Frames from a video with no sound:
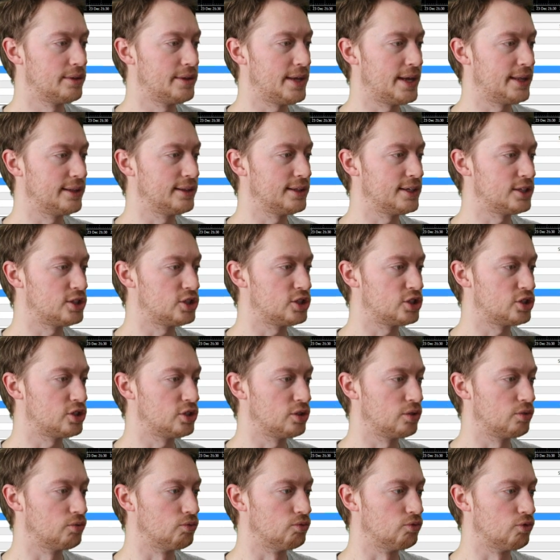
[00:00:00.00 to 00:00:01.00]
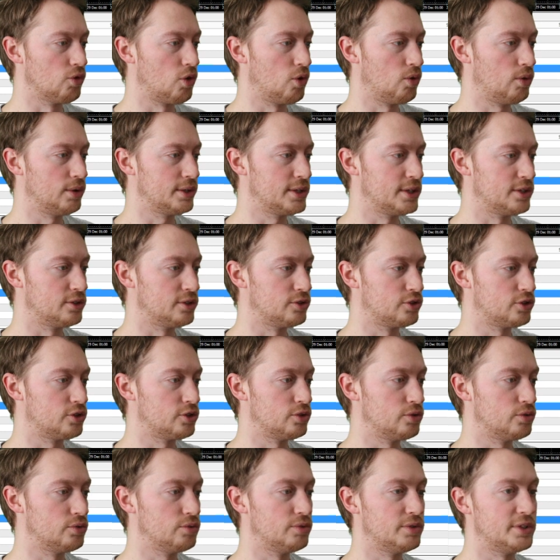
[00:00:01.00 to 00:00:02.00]
Then let's roll
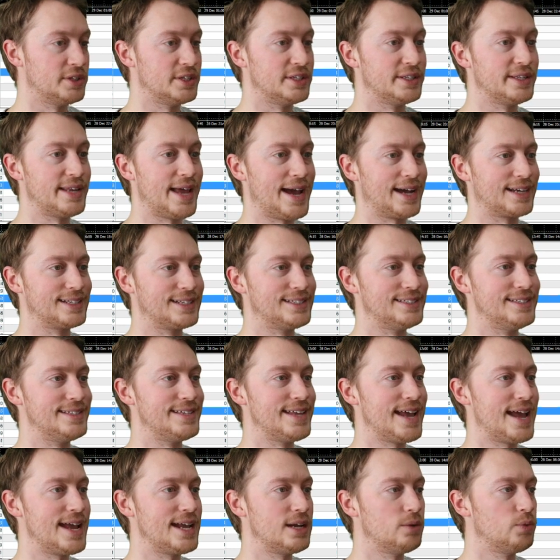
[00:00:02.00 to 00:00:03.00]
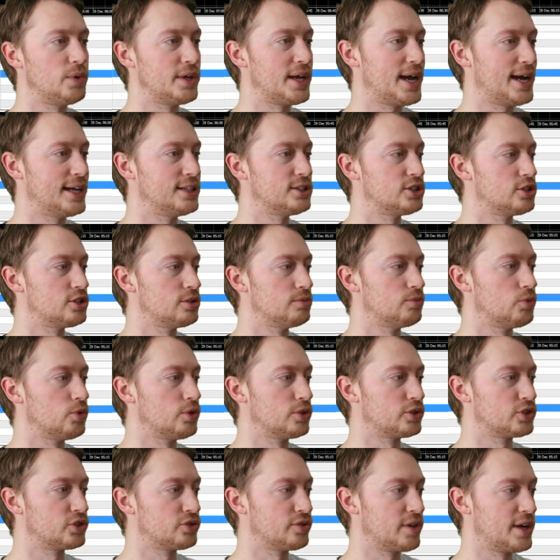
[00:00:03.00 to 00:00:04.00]
into the next day. We had some
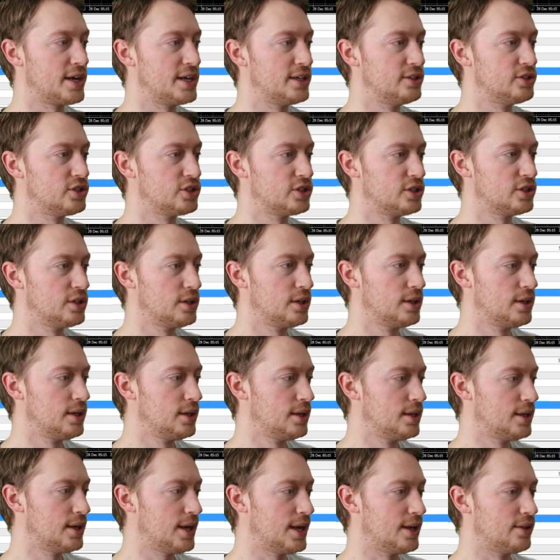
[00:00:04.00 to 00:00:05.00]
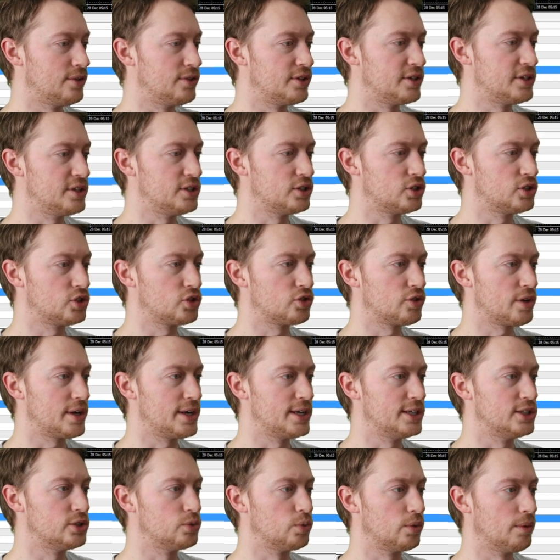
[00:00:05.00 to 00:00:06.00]
more trades and these
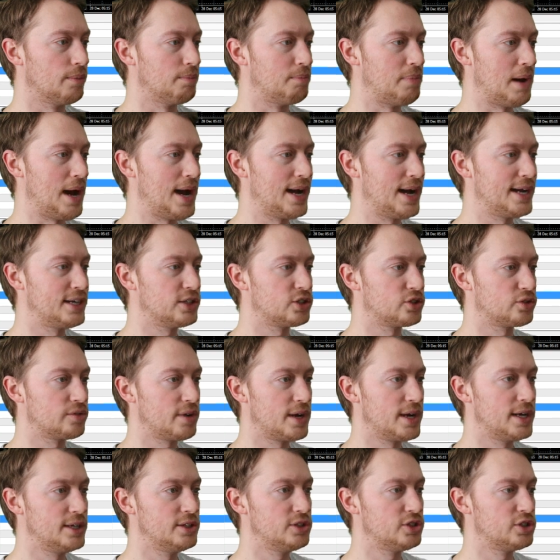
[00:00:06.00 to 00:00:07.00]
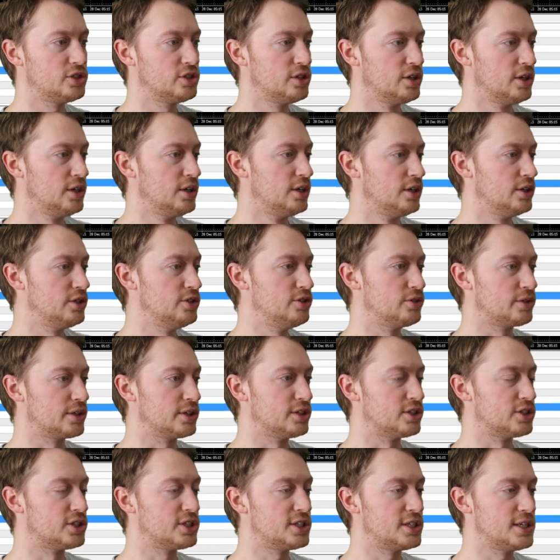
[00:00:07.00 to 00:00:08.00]
trades were buy trades. You
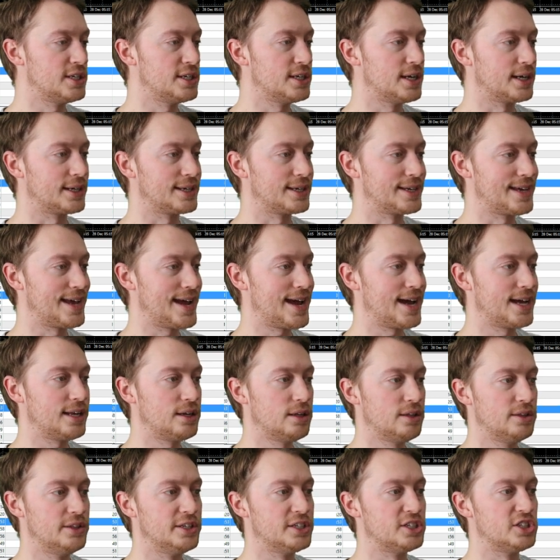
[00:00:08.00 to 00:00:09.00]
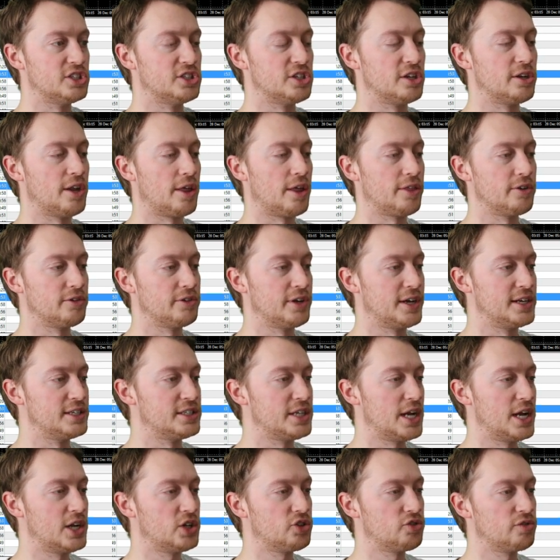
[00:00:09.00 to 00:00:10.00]
can see again, this is another
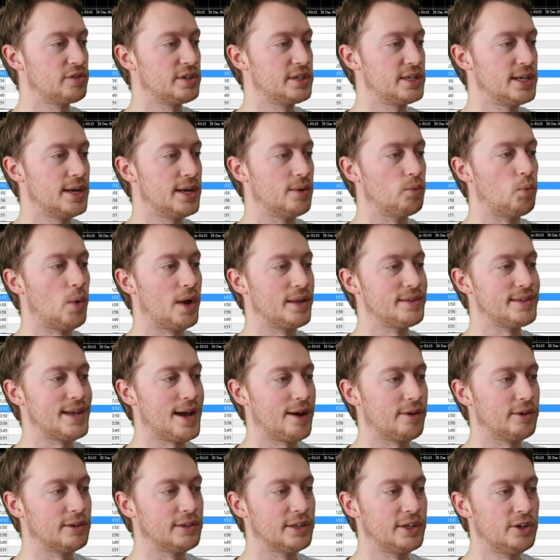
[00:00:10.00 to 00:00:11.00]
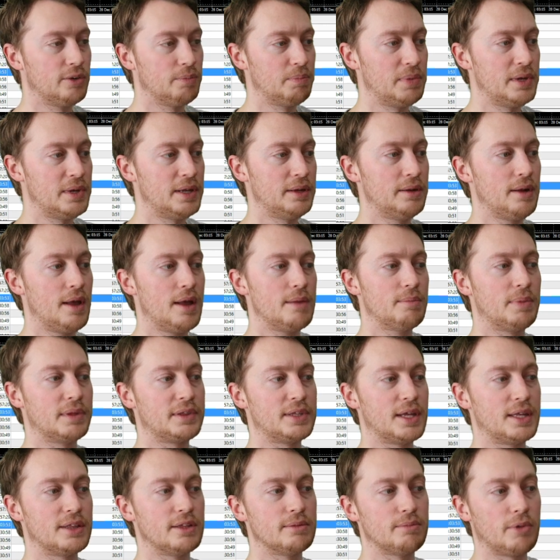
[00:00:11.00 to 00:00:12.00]
nice entry. It went down a little bit,
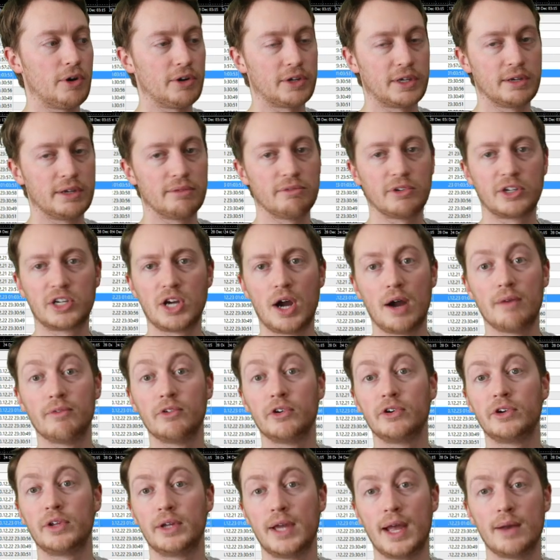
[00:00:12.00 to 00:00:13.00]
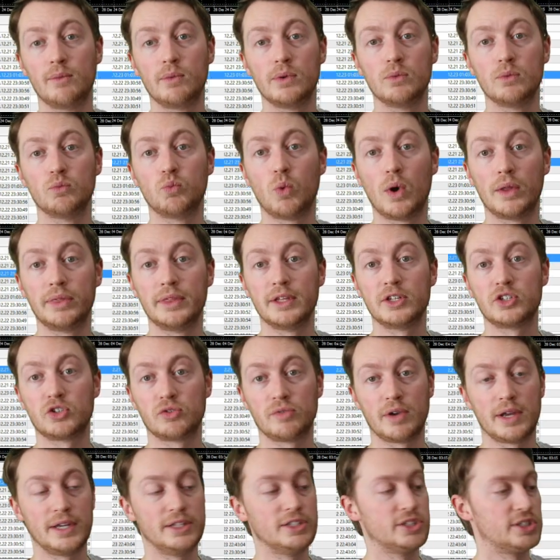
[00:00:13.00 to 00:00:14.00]
but then the market recovered and we won the
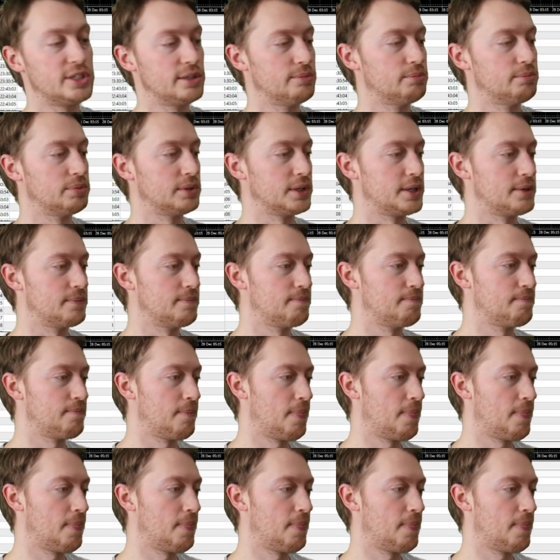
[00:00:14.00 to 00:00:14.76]
trade simply.